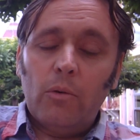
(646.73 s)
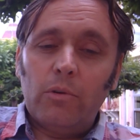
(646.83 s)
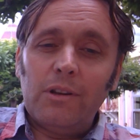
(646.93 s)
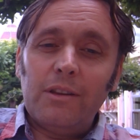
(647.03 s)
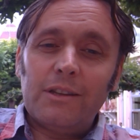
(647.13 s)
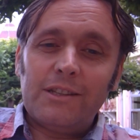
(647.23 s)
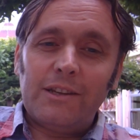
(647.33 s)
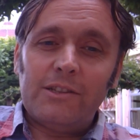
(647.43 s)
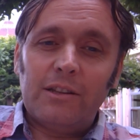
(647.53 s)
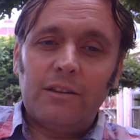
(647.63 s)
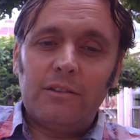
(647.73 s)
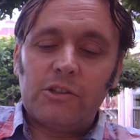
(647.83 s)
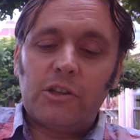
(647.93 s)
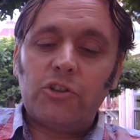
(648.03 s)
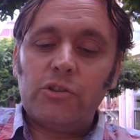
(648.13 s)
One of the exciting
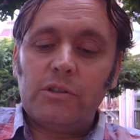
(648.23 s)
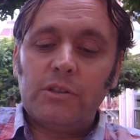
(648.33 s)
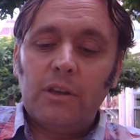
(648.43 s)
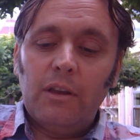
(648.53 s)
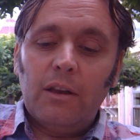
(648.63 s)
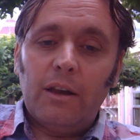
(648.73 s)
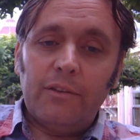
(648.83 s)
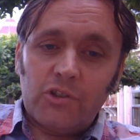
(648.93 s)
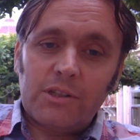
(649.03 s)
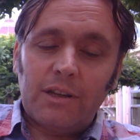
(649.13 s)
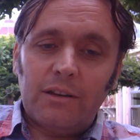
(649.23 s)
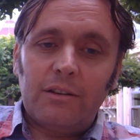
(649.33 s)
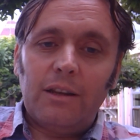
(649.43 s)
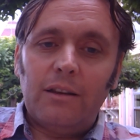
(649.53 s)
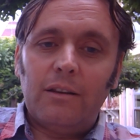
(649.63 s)
discussions I've just
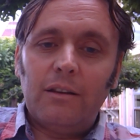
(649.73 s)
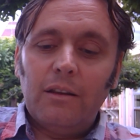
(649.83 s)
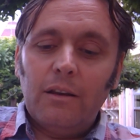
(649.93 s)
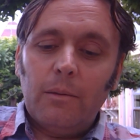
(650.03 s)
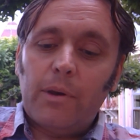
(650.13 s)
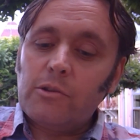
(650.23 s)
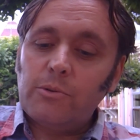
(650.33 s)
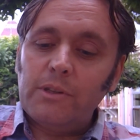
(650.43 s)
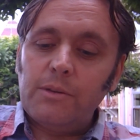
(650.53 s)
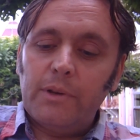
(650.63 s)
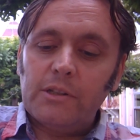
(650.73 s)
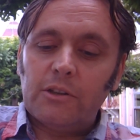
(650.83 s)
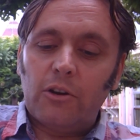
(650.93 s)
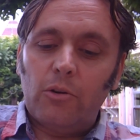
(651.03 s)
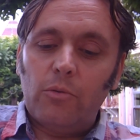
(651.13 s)
had here about 20 minutes
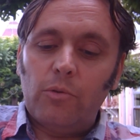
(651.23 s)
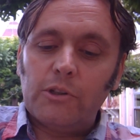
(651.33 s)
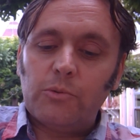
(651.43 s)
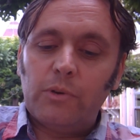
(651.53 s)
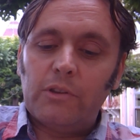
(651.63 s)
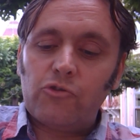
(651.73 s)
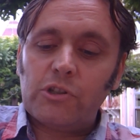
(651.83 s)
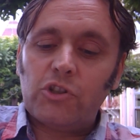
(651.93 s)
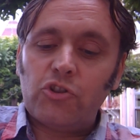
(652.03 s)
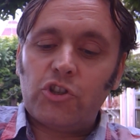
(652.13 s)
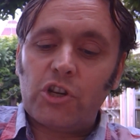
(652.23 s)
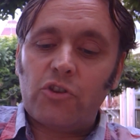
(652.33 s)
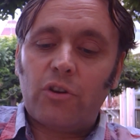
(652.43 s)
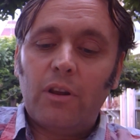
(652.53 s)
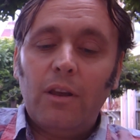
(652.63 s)
ago was with Christian
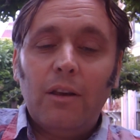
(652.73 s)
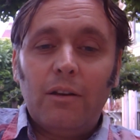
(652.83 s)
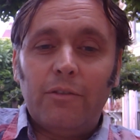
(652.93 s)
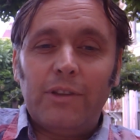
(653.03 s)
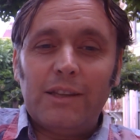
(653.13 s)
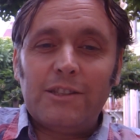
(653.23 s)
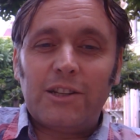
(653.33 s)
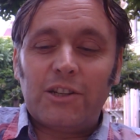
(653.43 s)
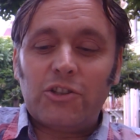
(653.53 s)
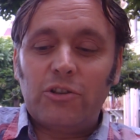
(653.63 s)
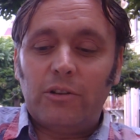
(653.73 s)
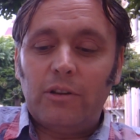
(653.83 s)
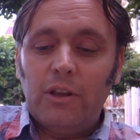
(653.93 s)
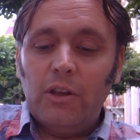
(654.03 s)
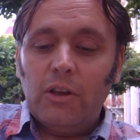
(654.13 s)
Shearer of the
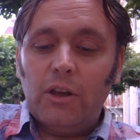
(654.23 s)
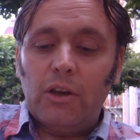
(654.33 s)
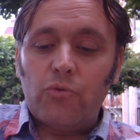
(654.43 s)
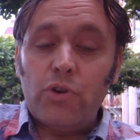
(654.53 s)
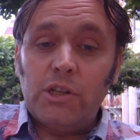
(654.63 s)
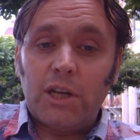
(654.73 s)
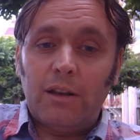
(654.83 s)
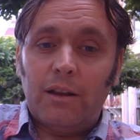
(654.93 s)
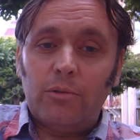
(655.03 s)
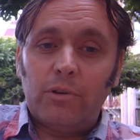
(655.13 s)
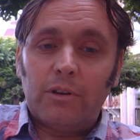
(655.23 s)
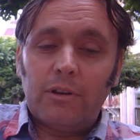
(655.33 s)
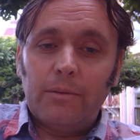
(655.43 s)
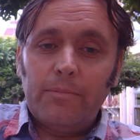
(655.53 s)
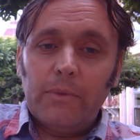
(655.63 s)
International Regen Network,
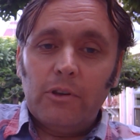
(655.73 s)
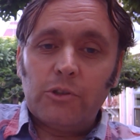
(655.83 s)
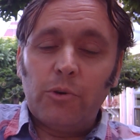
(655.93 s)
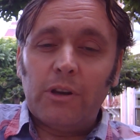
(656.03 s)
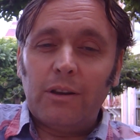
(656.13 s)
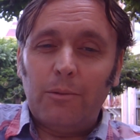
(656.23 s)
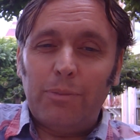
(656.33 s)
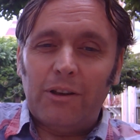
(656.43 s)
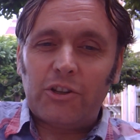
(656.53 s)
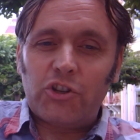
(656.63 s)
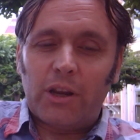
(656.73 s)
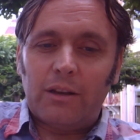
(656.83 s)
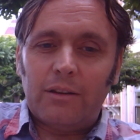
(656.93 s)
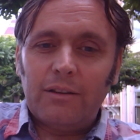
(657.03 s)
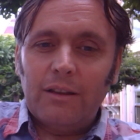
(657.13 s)
who's working on blockchain.